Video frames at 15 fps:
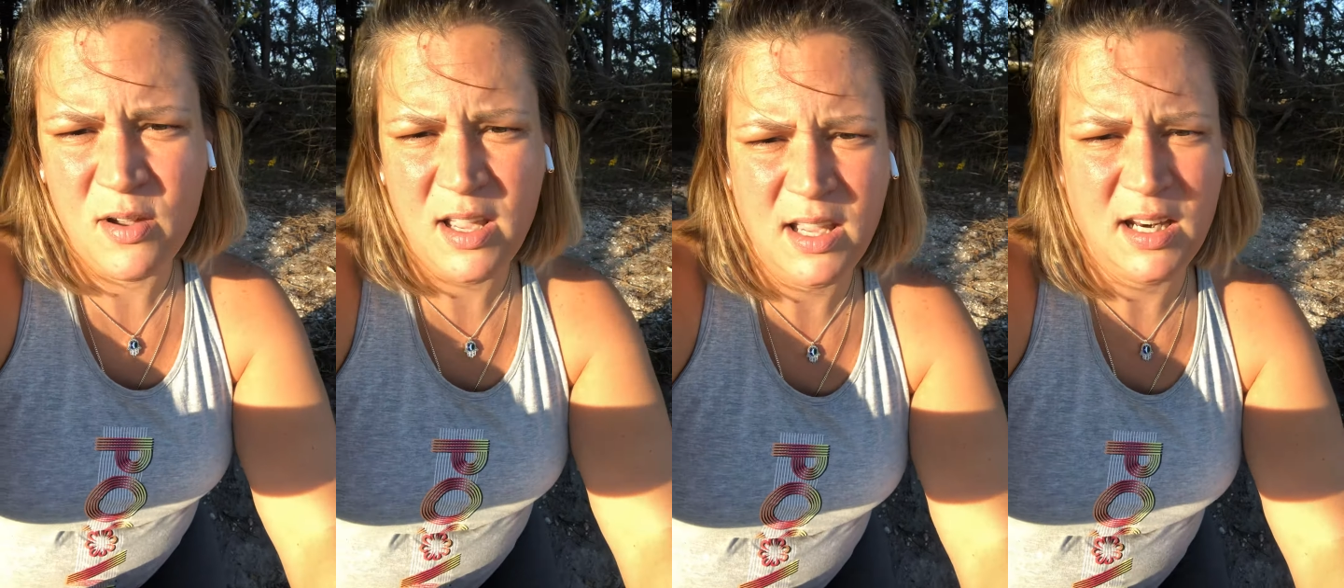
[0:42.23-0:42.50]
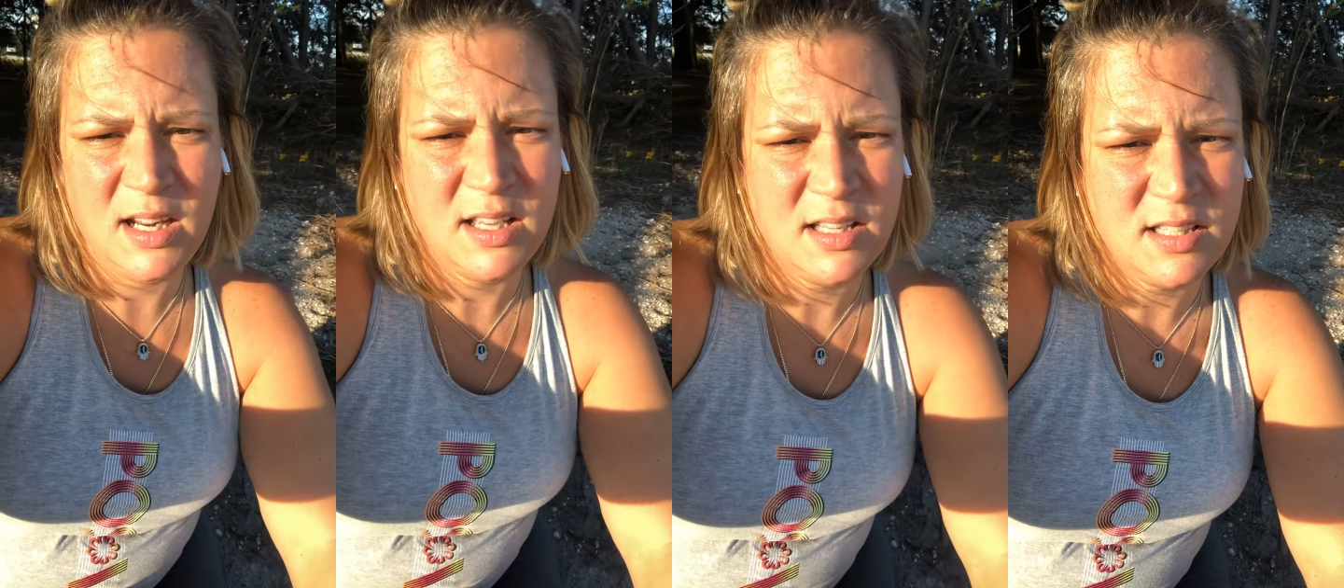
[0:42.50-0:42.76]

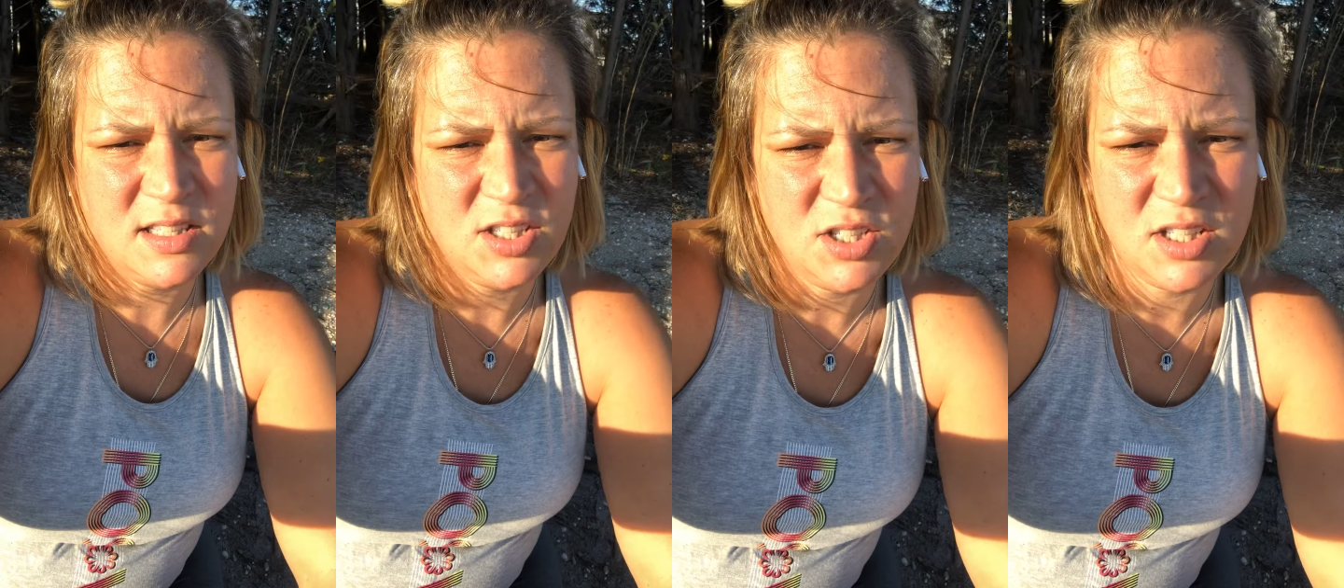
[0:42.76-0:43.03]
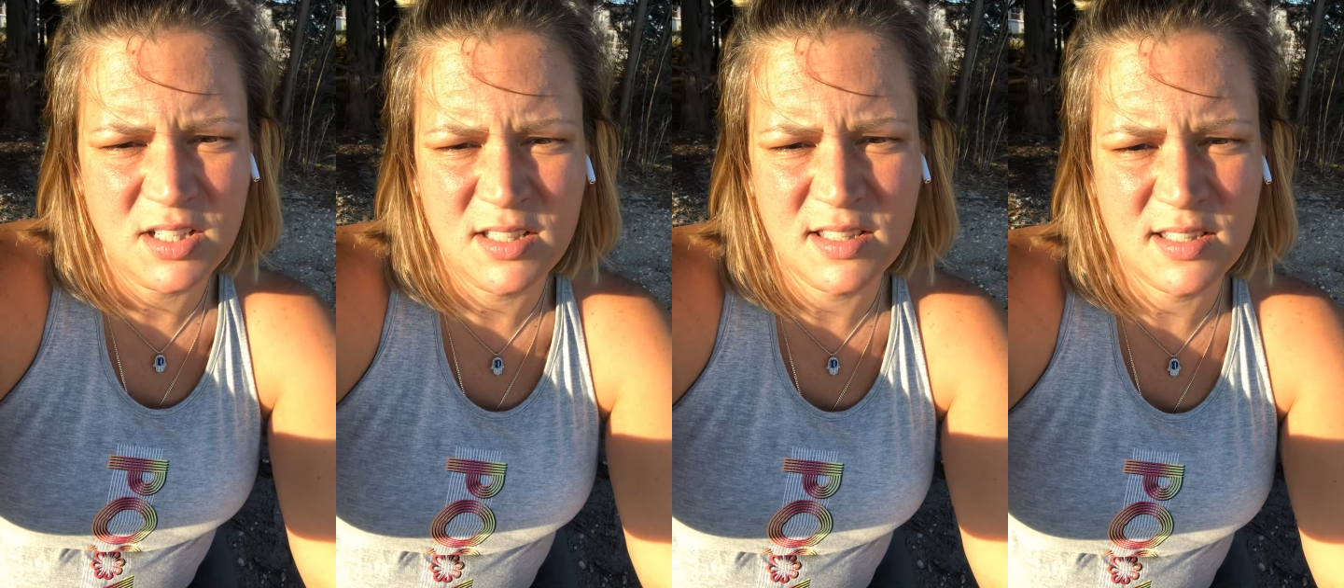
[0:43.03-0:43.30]
it is
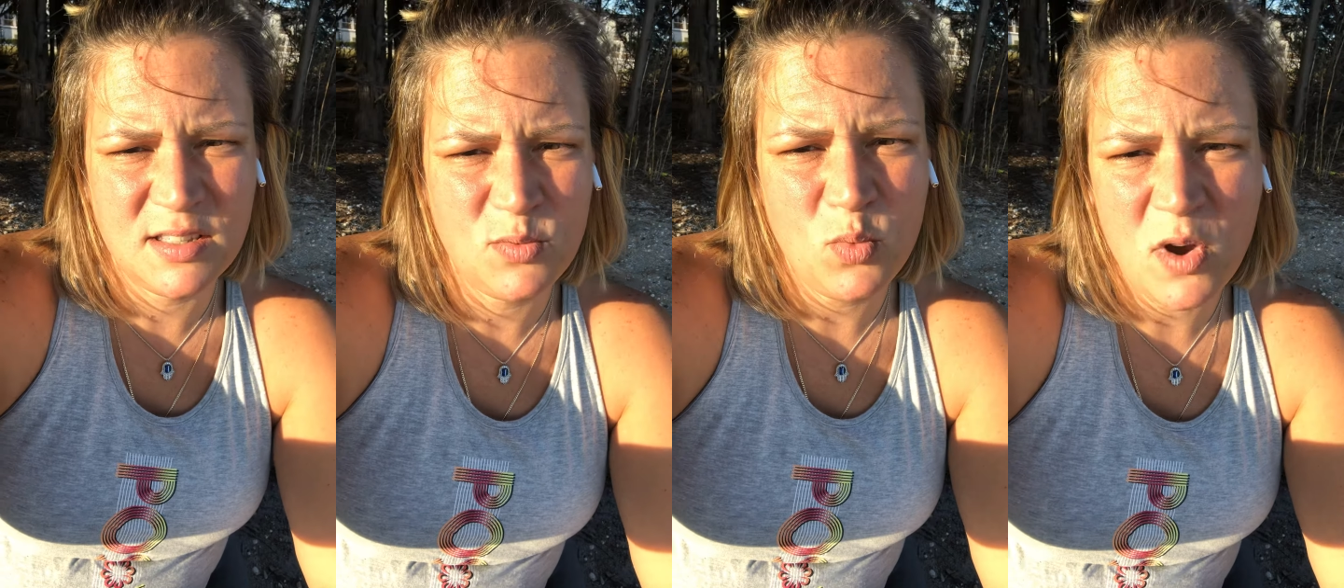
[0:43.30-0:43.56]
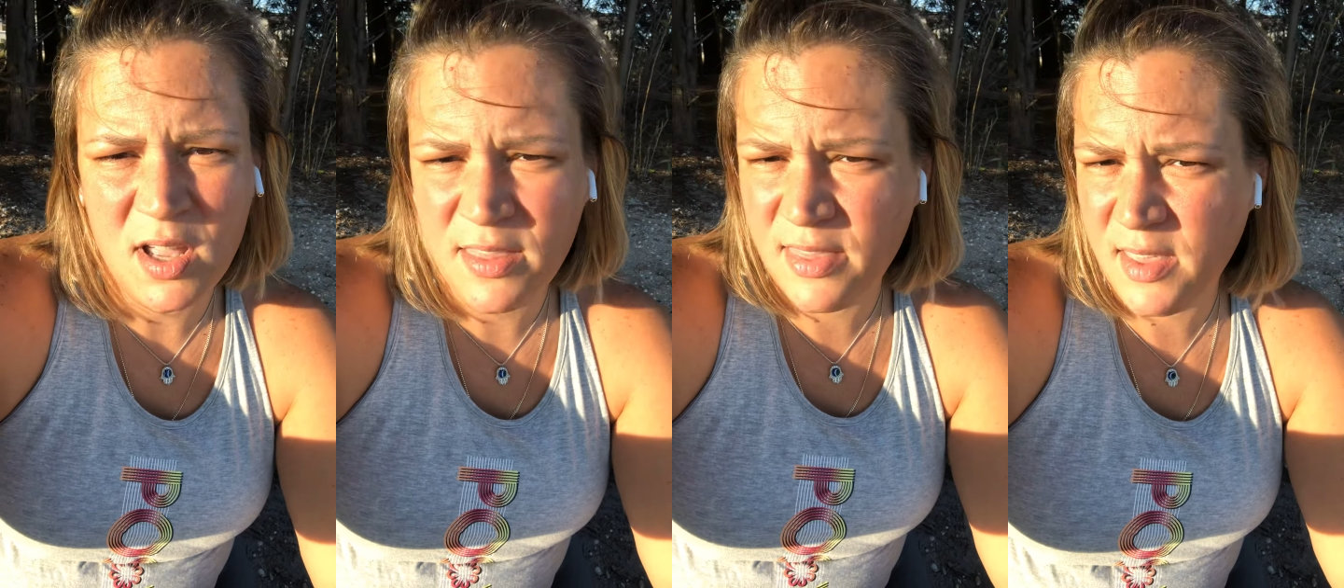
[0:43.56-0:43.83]
just
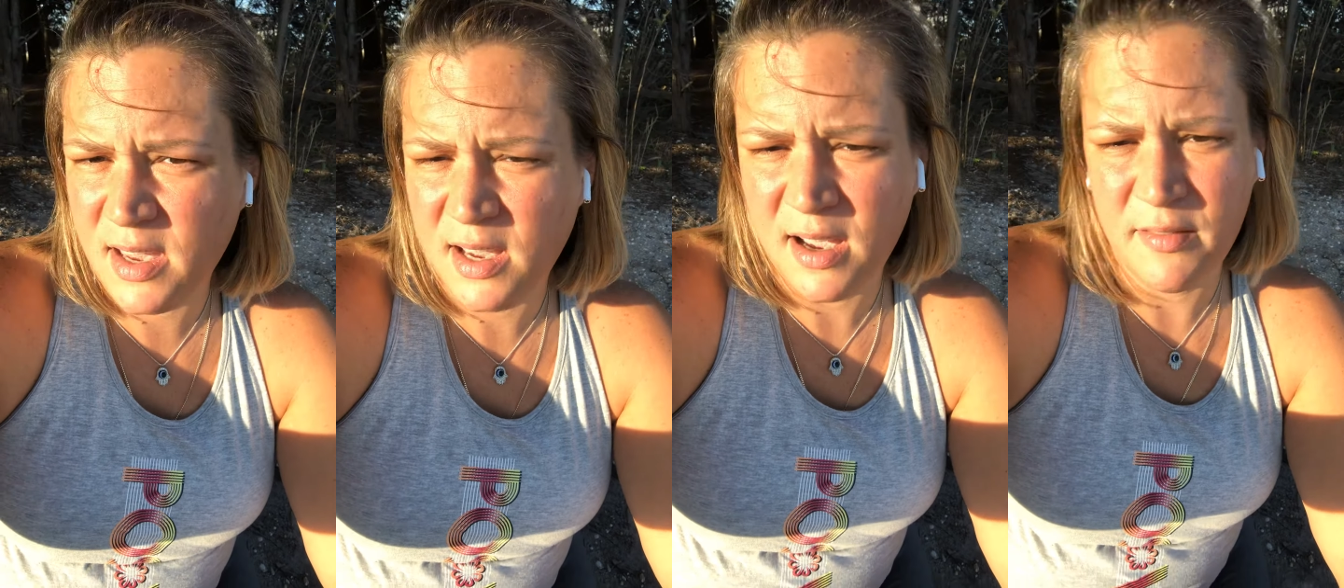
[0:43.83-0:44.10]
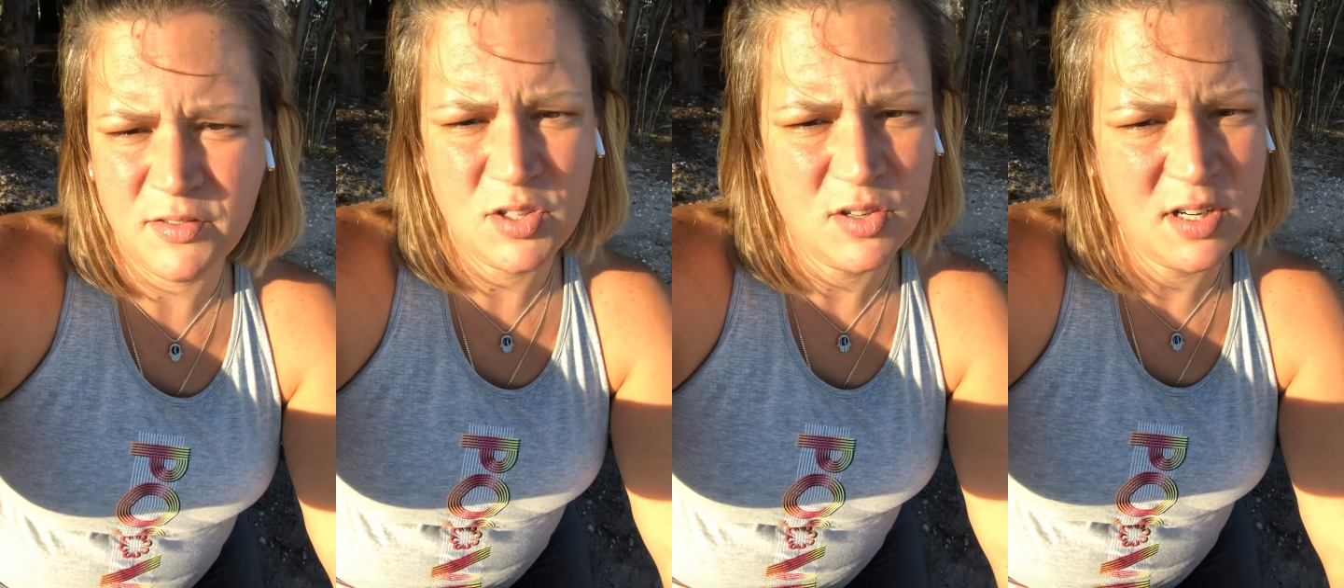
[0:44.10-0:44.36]
one thing
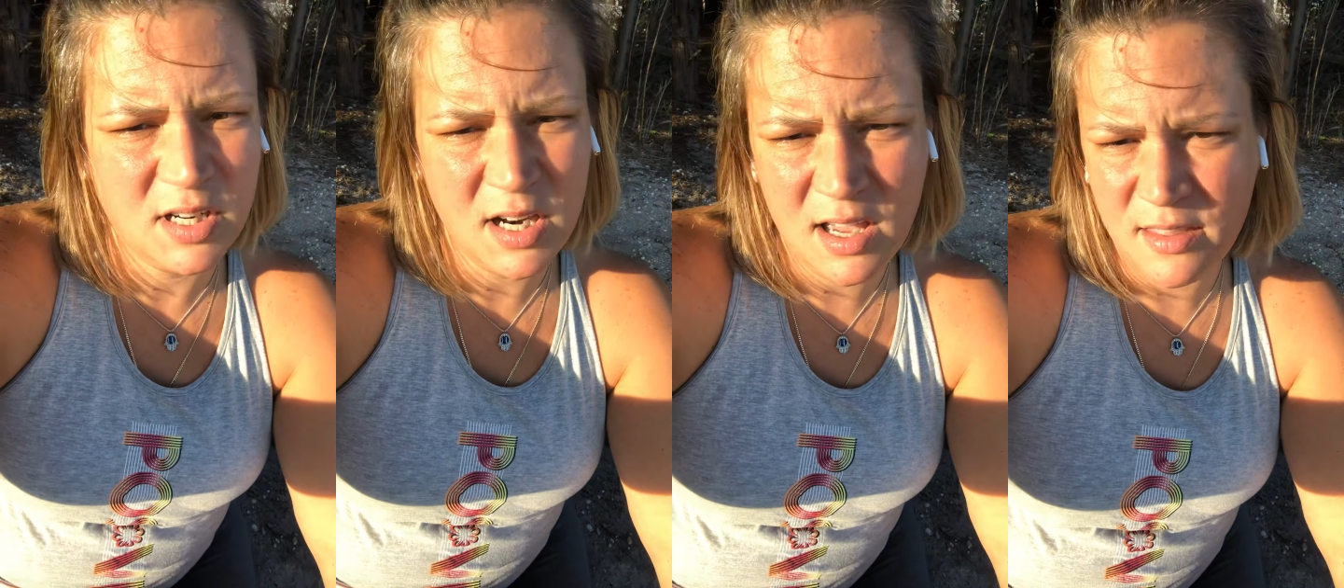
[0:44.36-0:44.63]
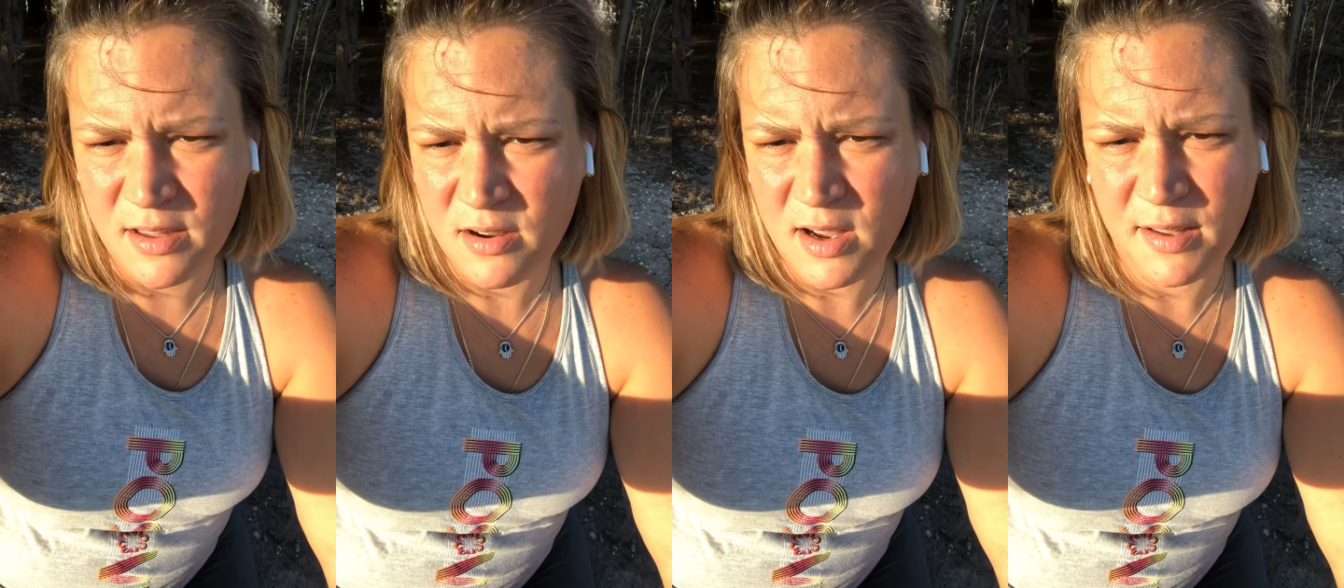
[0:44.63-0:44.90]
after another,